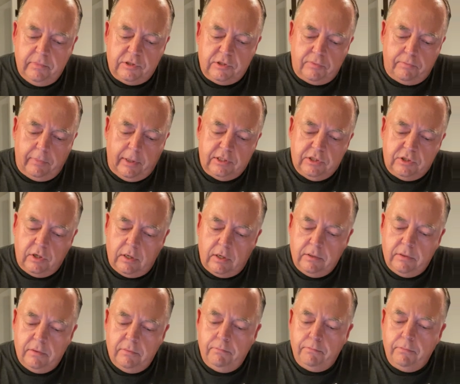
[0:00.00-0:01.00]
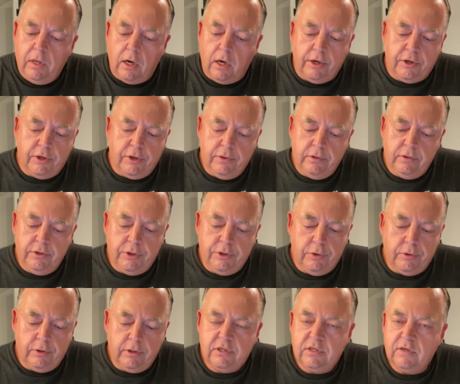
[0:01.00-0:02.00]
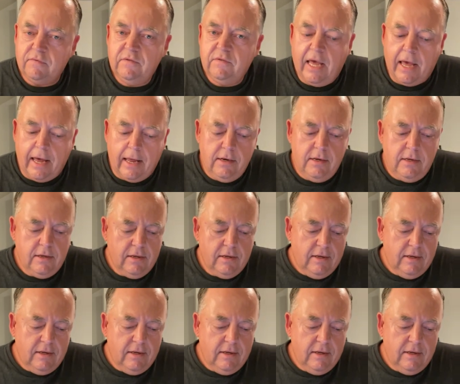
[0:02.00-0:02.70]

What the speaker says: It's based on units of 10.